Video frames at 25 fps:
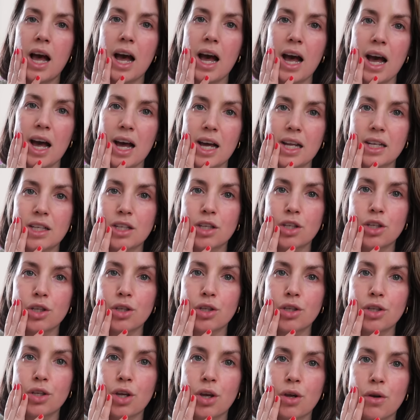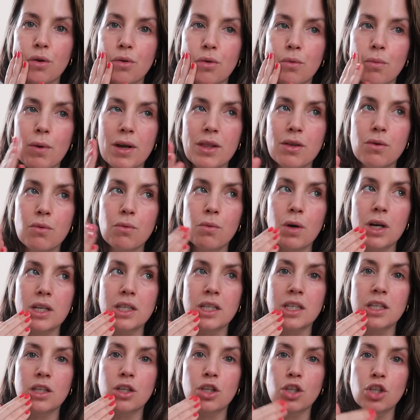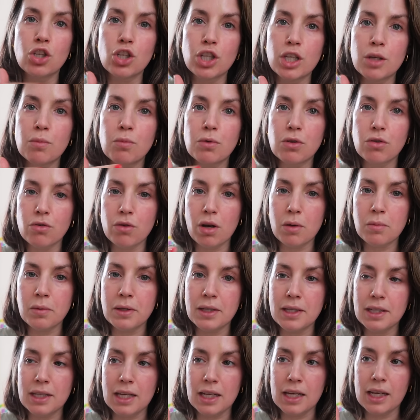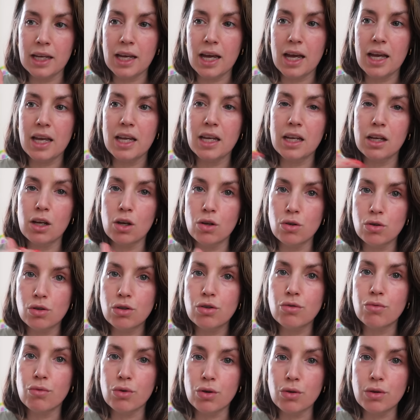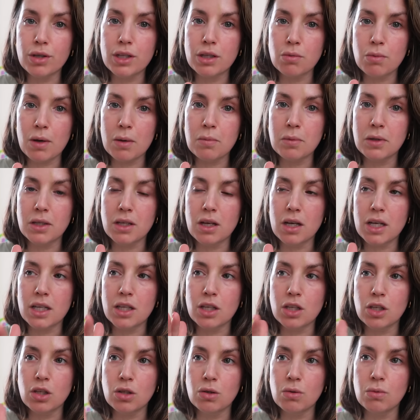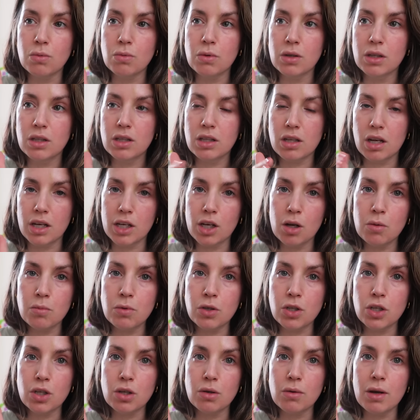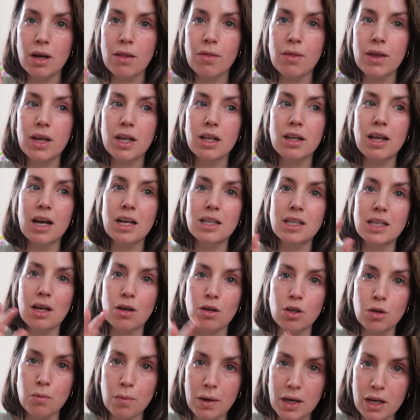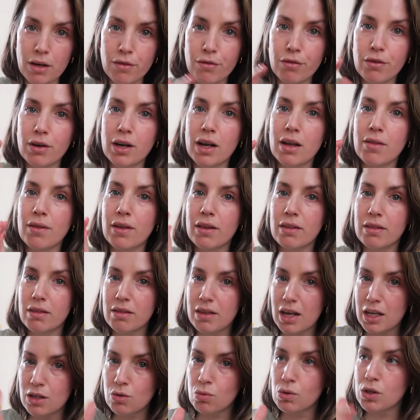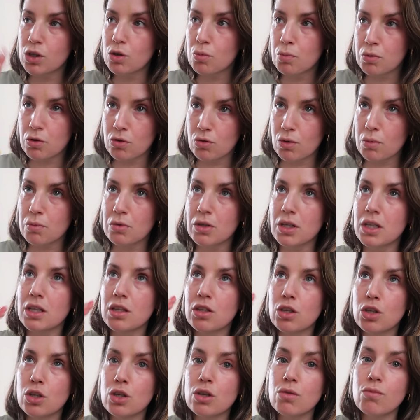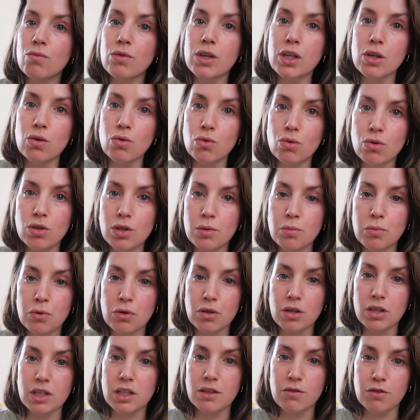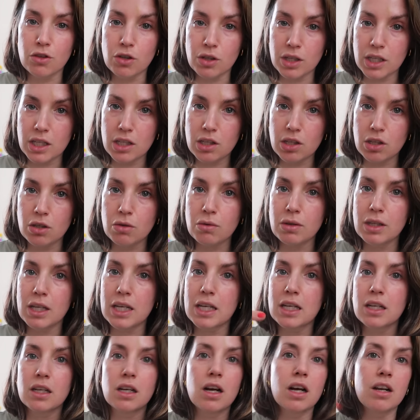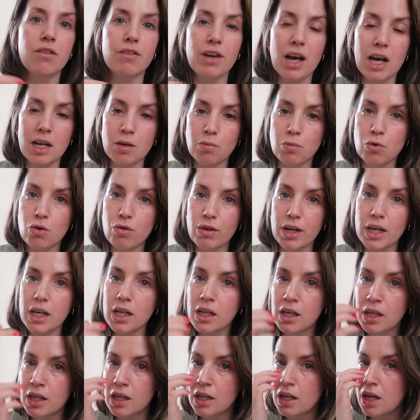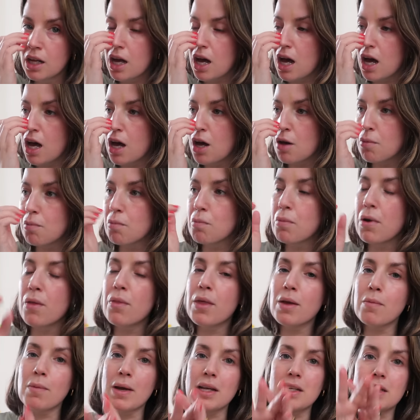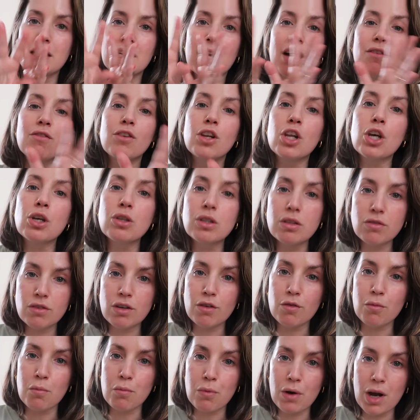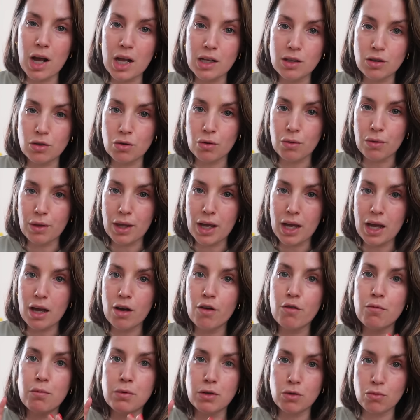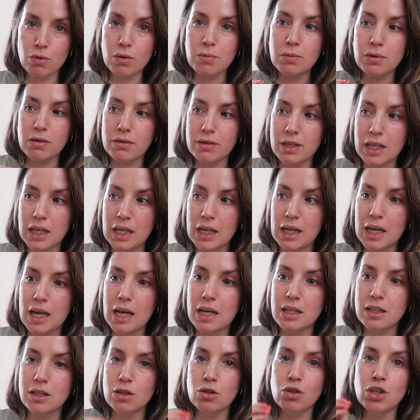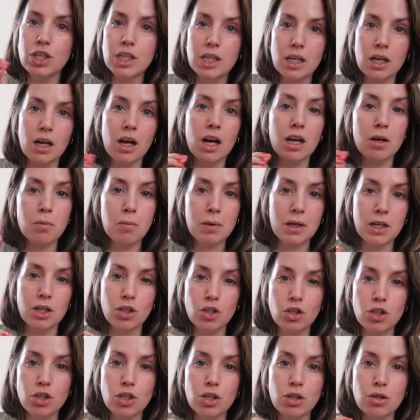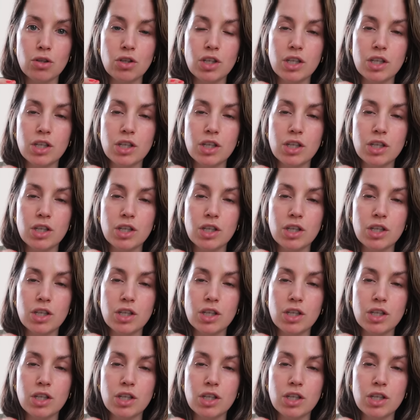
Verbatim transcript: And so the way that it works is that she prescribes the skincare. It goes through this website that you sign up to, and then that's how you pay for it. And then that's where your prescription is. So you can reorder product if you need to, and they can kind of add more in. Um, but they basically have loads of different brands on there of prescriptive skincare. So she can kind of pick and choose.